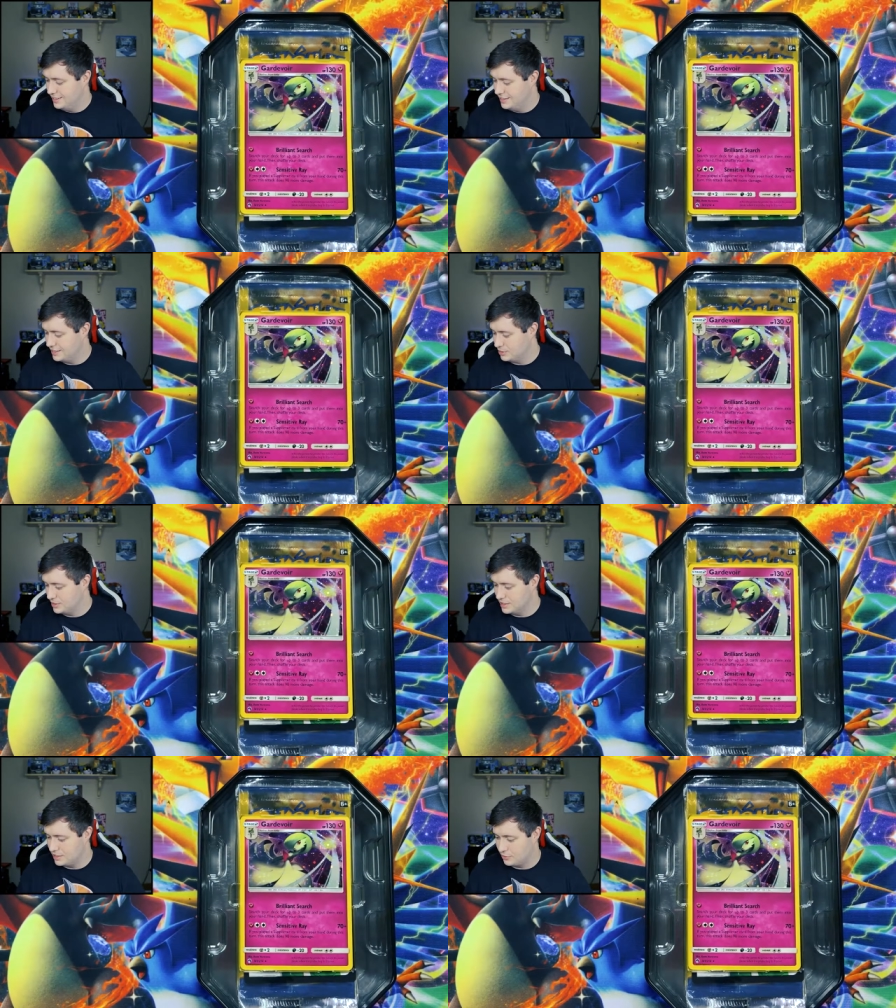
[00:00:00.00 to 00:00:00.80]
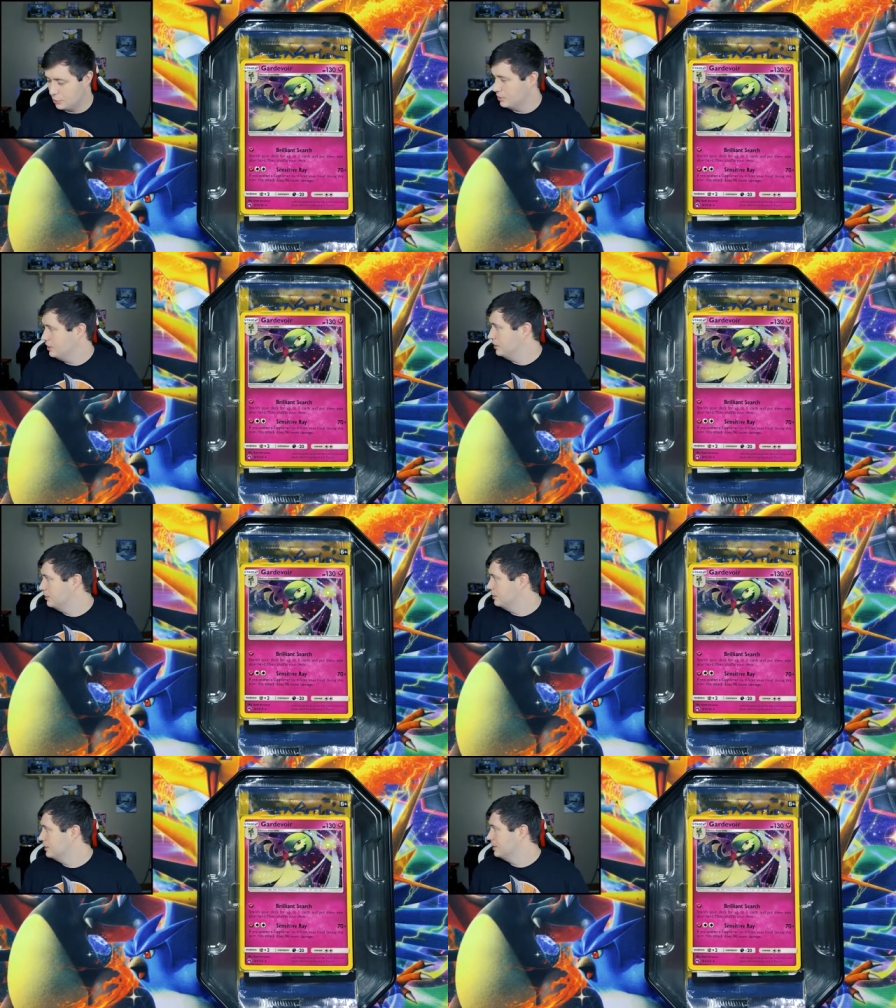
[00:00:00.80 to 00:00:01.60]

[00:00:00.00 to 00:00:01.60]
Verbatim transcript: This one is for you.